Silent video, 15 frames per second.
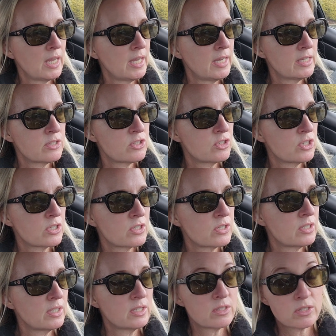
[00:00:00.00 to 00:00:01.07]
it's
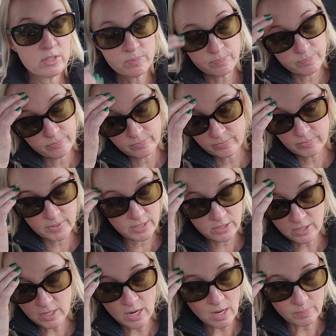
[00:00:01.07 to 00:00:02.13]
just it's it's
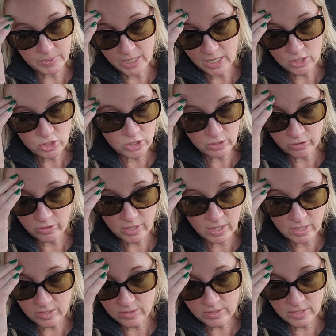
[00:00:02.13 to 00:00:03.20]
a combination of
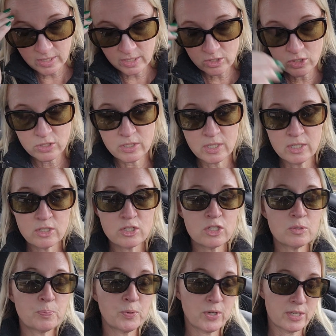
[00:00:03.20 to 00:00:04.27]
things and it just it's
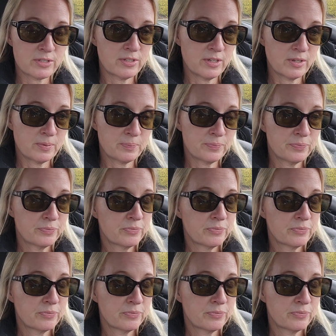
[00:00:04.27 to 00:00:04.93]
depressing